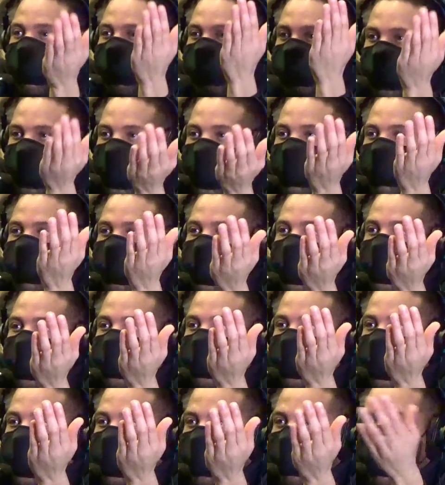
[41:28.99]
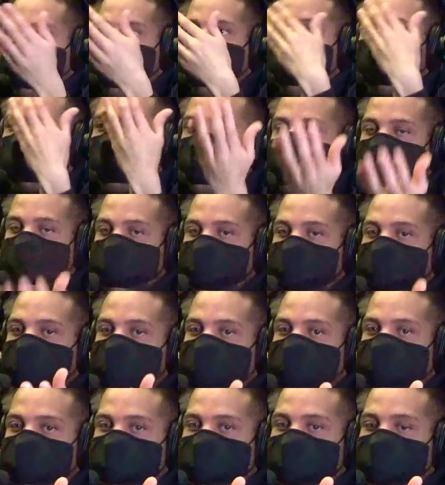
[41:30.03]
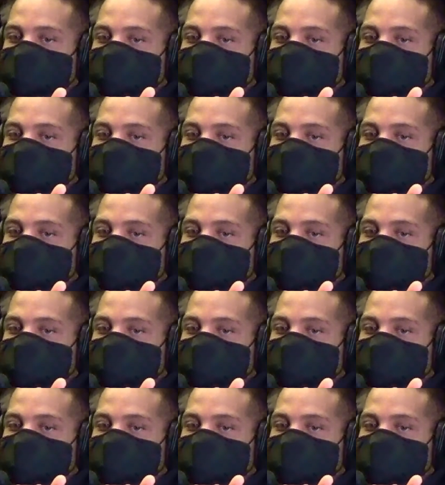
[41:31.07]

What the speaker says: base that will always be there for him.